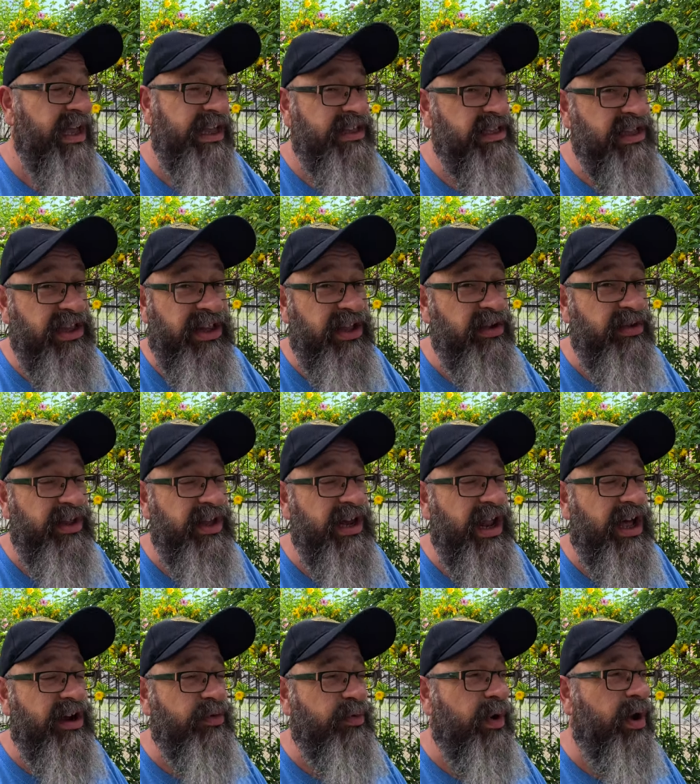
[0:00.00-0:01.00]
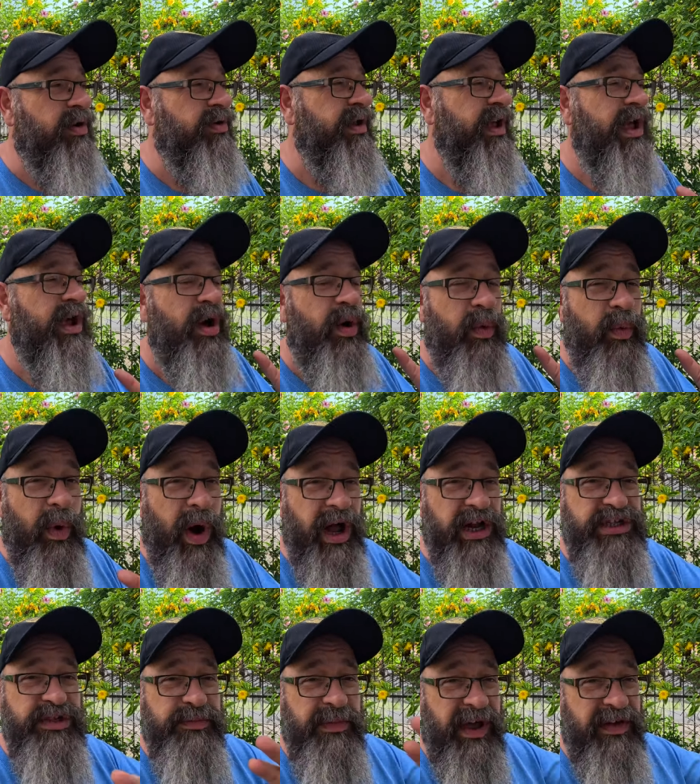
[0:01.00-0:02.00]
It's clearly not a road.
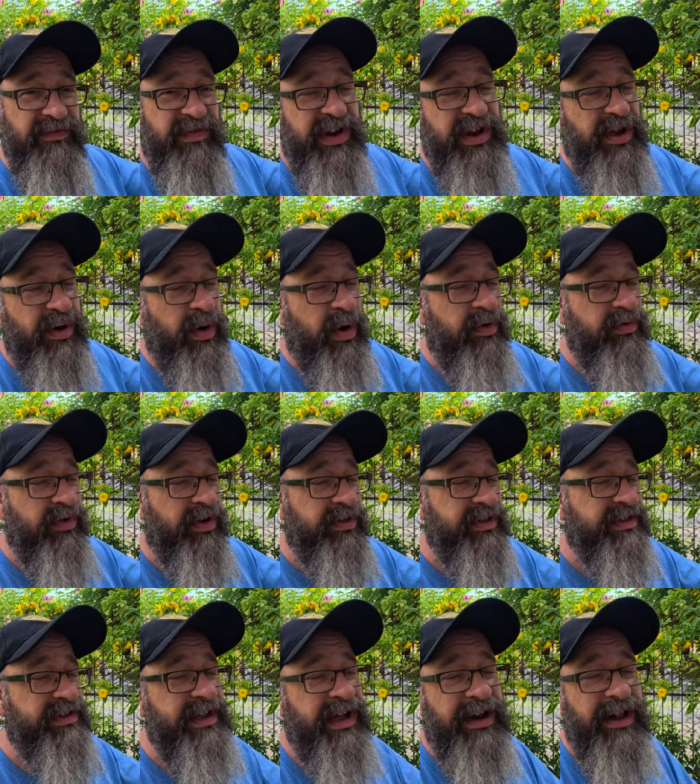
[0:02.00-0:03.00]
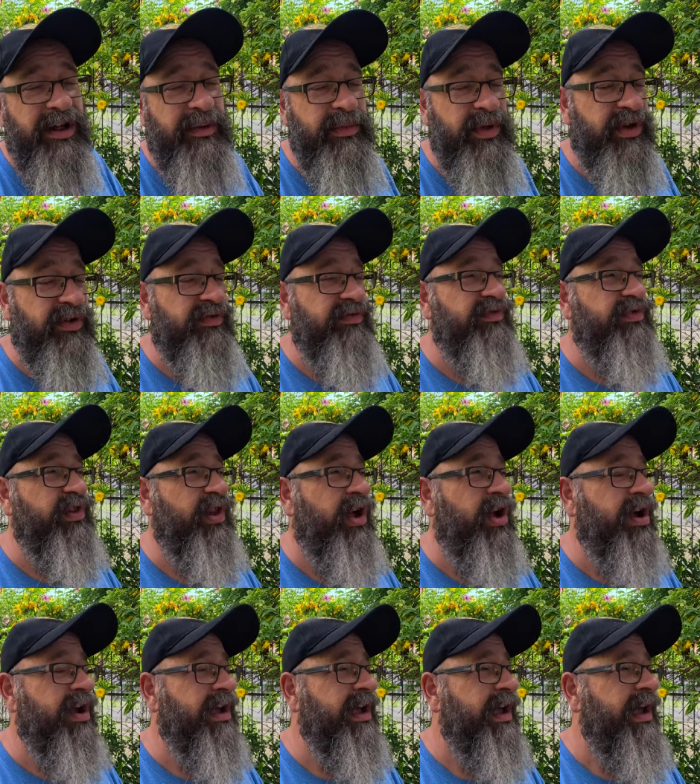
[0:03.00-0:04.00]
Watch my video over on the Scott Allen Miller
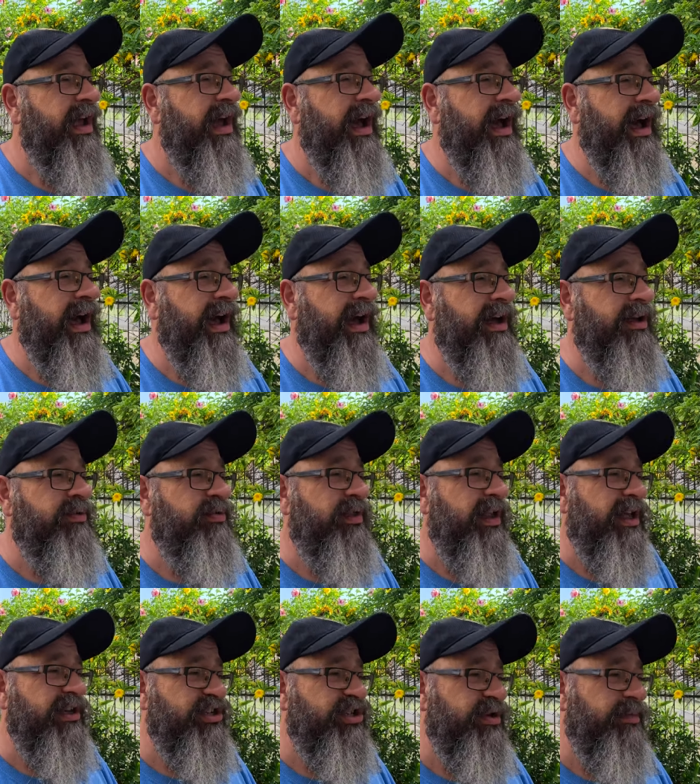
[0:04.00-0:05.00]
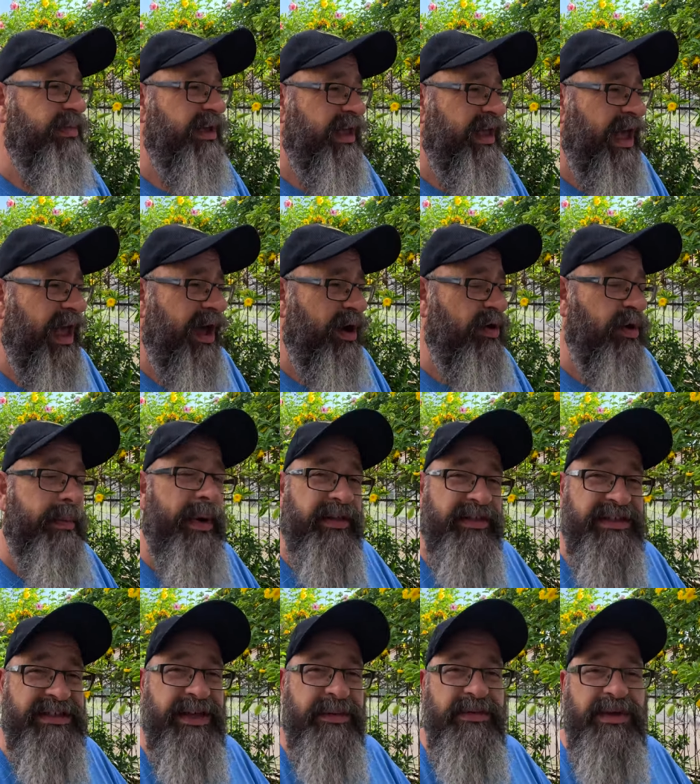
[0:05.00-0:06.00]
vlog that should be out about
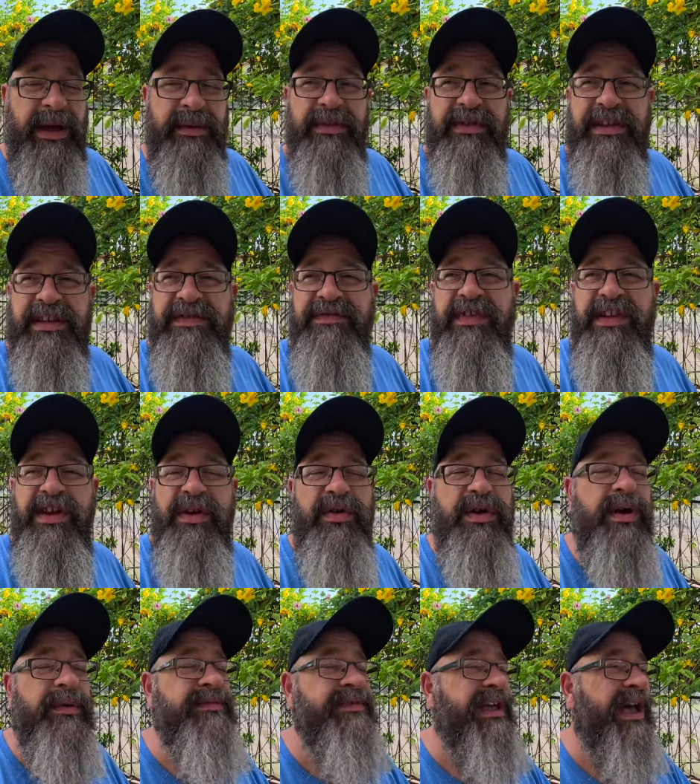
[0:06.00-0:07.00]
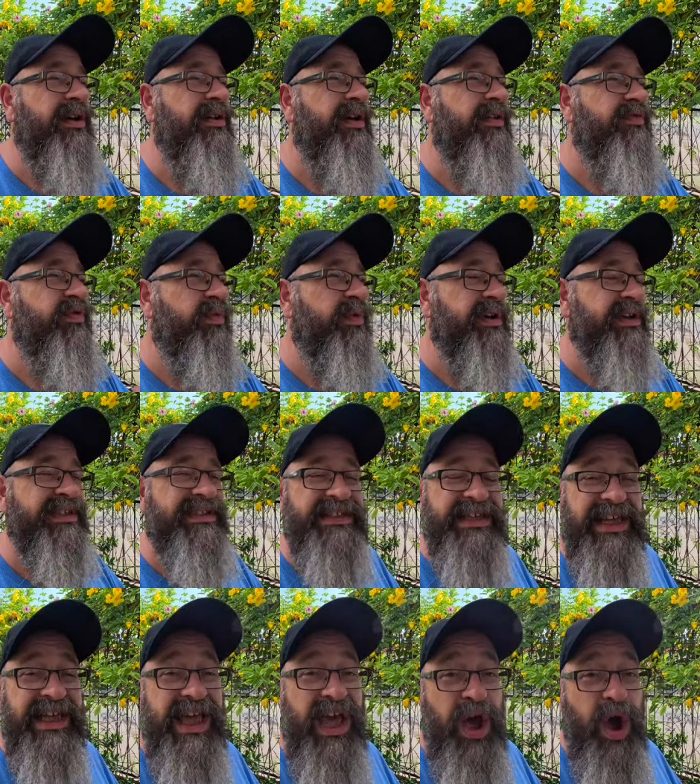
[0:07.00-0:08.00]
the same time this video comes out if you want to
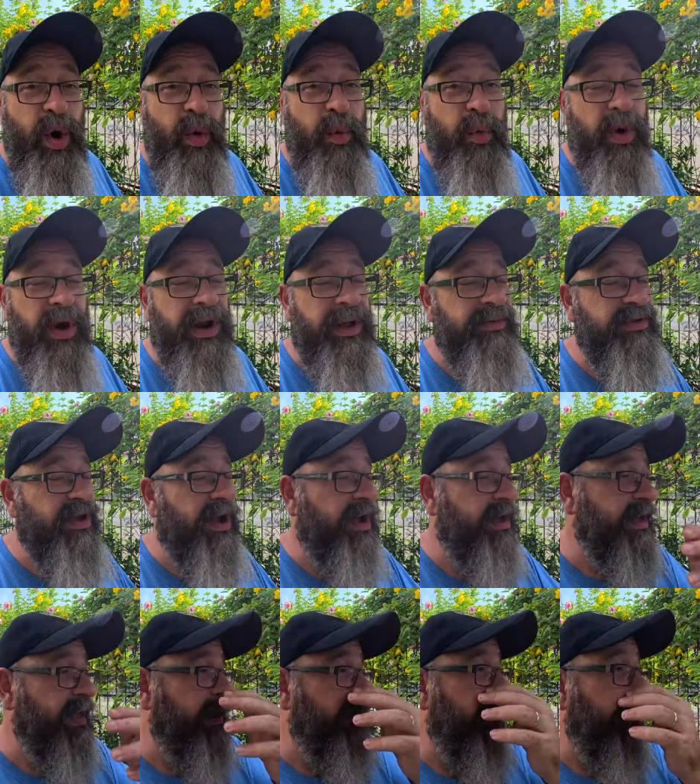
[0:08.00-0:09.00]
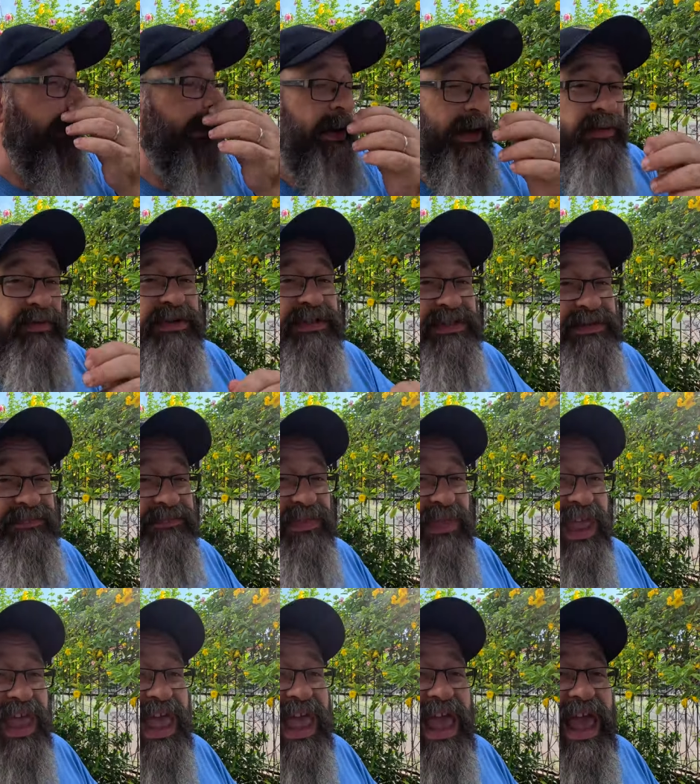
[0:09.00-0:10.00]
see what I'm talking about. It
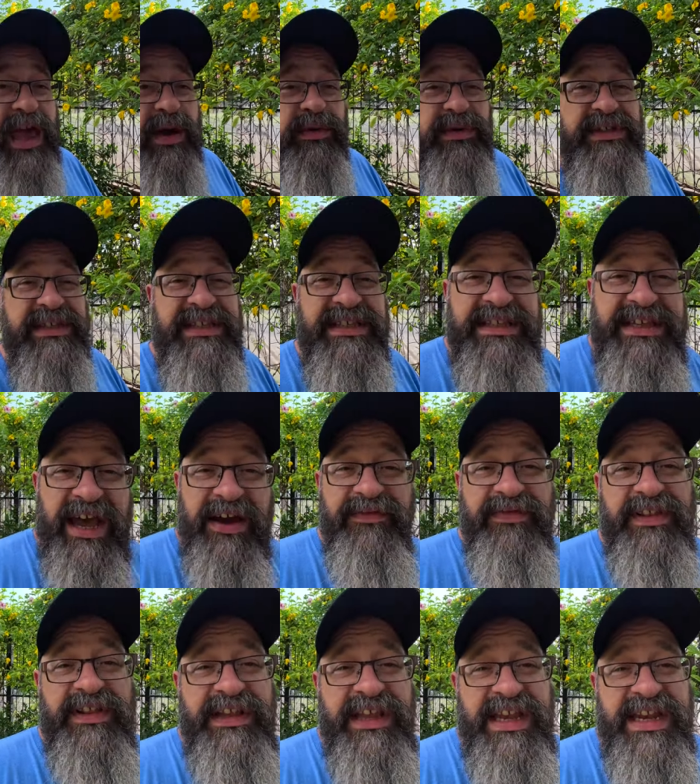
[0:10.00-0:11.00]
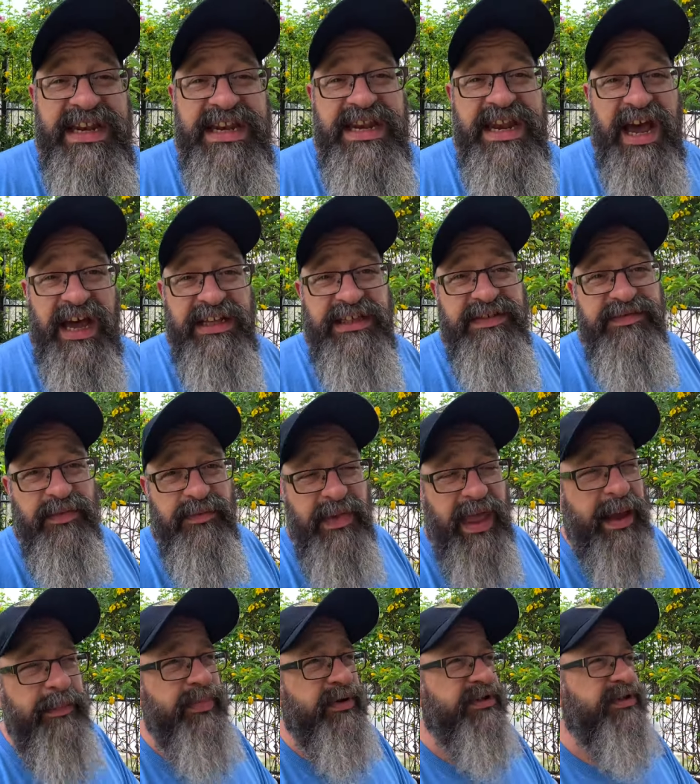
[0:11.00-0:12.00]
was definitely nuts from
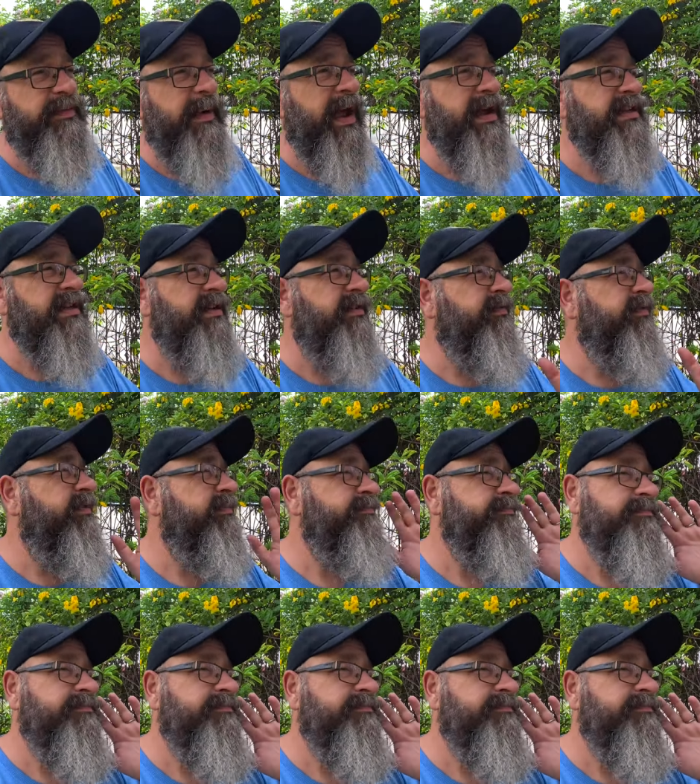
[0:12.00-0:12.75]
that perspective.